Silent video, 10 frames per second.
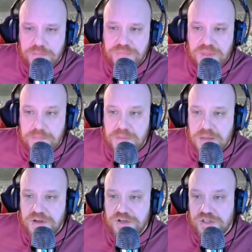that
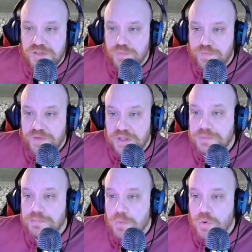maybe just felt
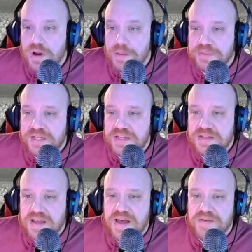more at place
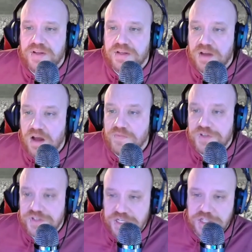having
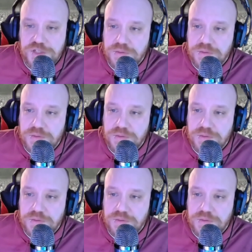conversations